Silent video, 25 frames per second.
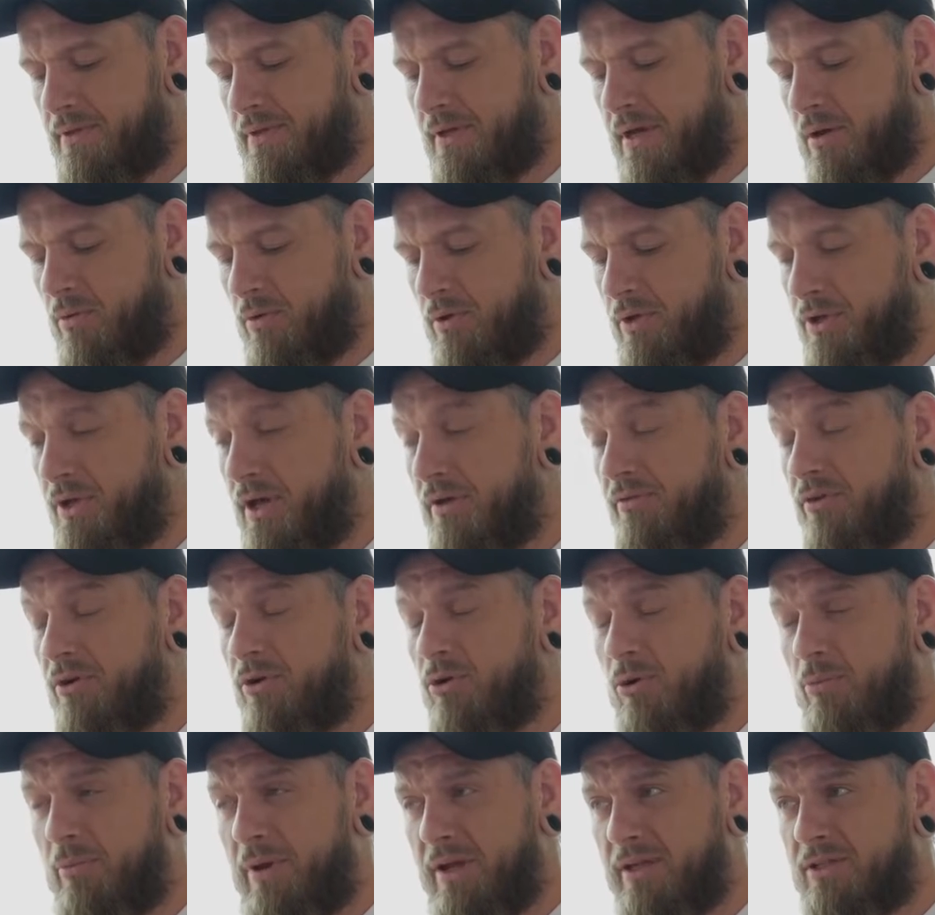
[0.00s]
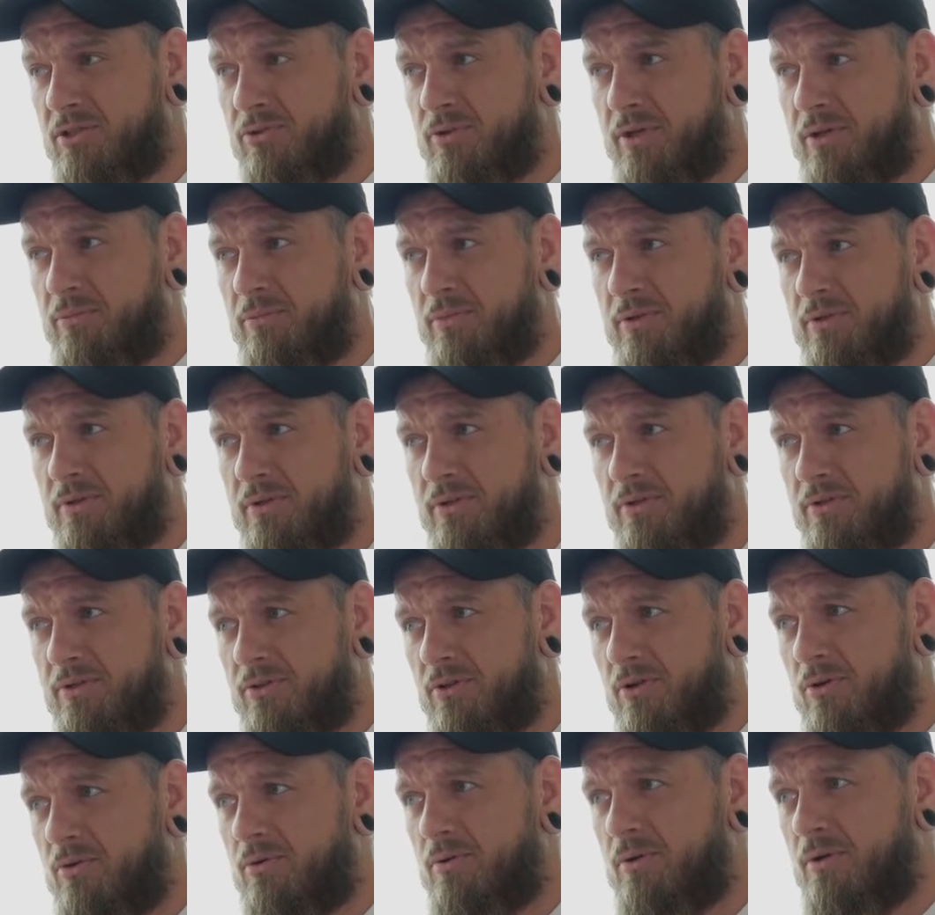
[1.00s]
that will never go mainstream.
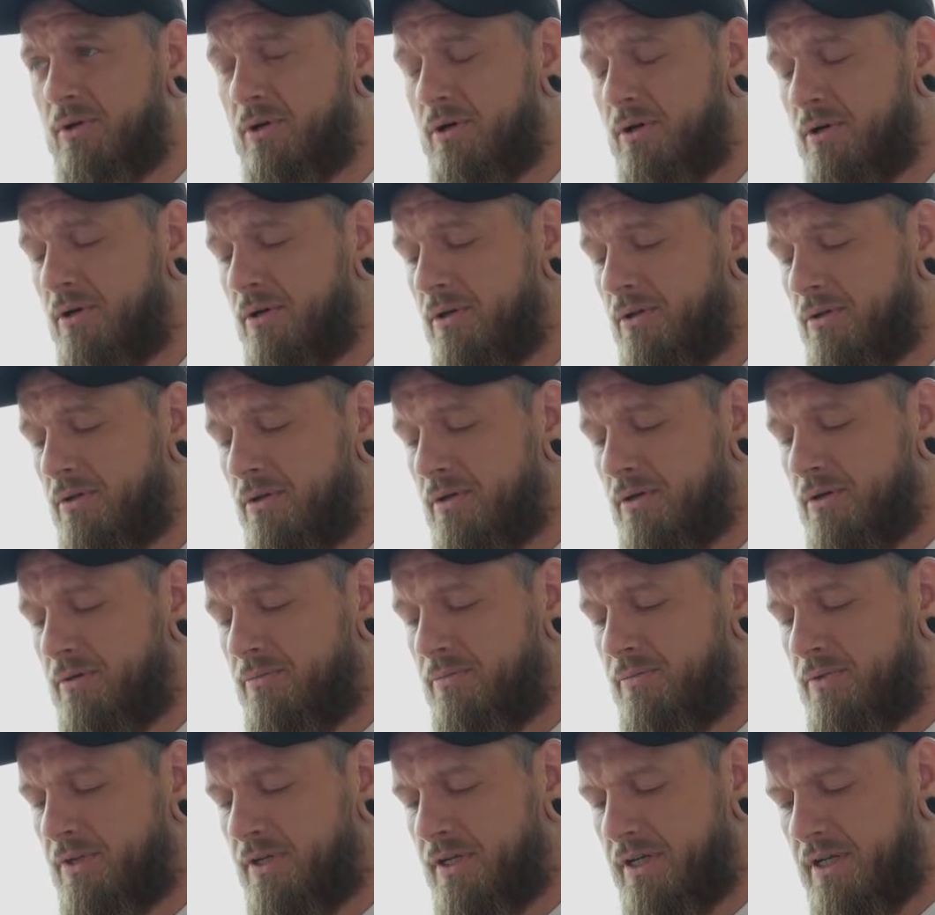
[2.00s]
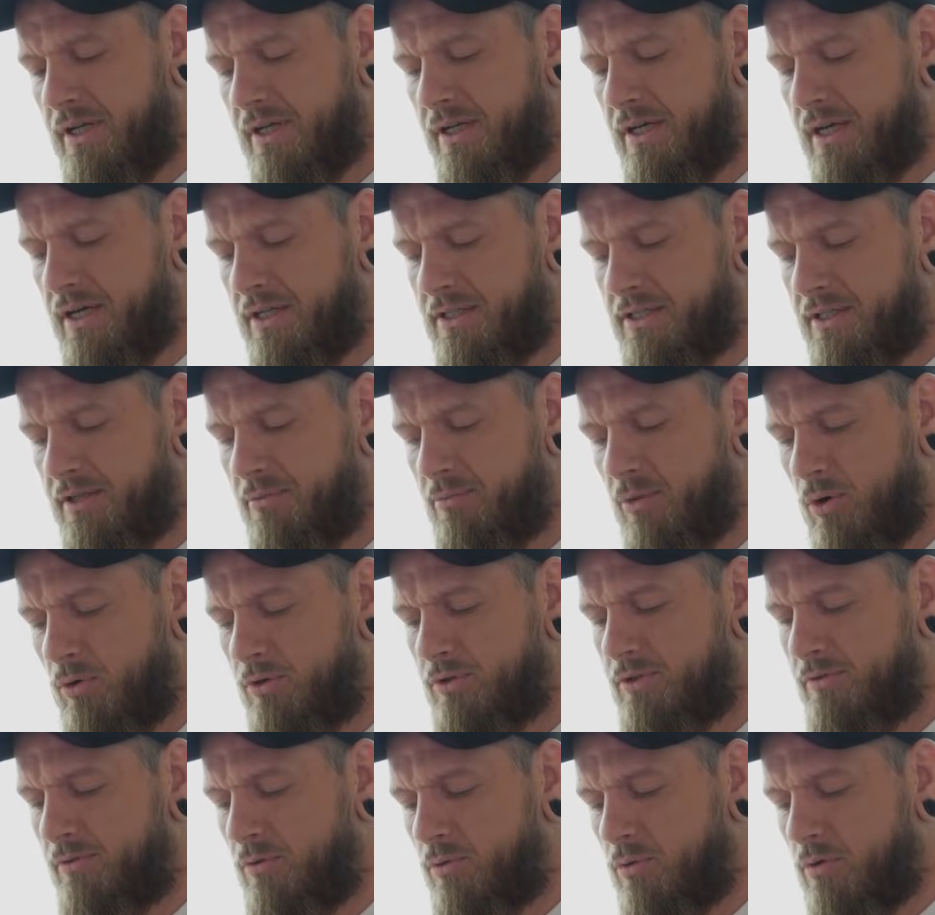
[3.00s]
So the the dedication and
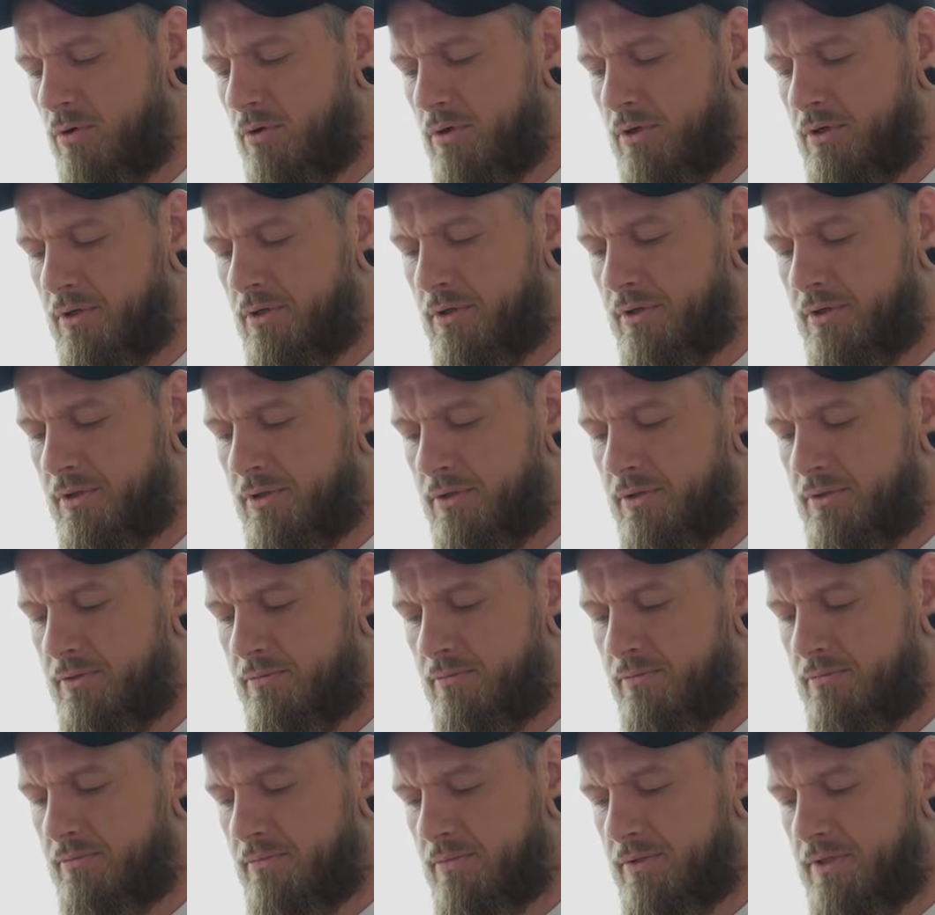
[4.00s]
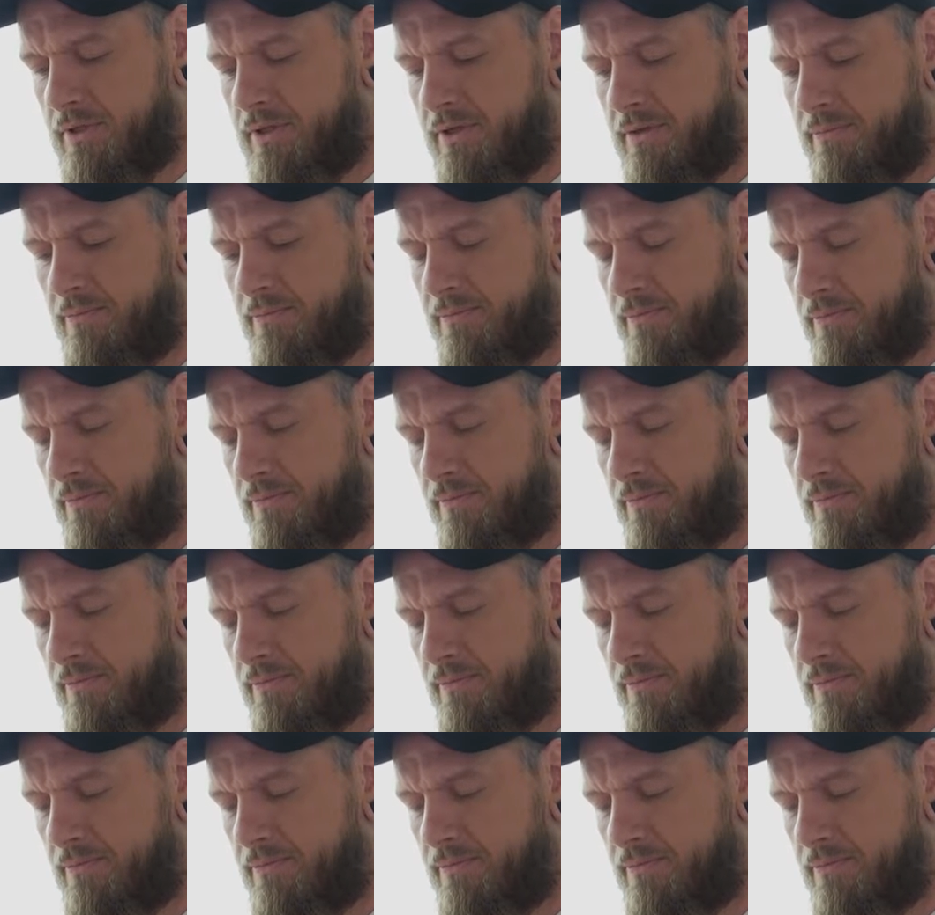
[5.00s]
most of the work to